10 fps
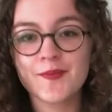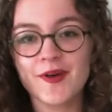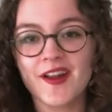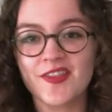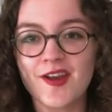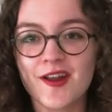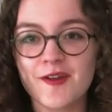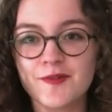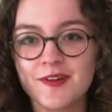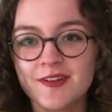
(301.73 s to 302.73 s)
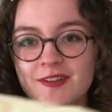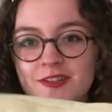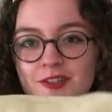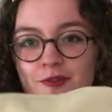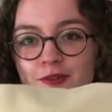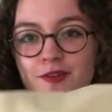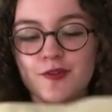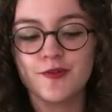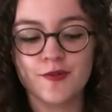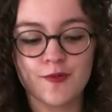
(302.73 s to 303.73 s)
But I thought I would show
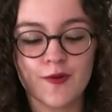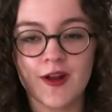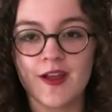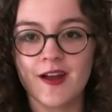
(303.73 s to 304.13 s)
you what I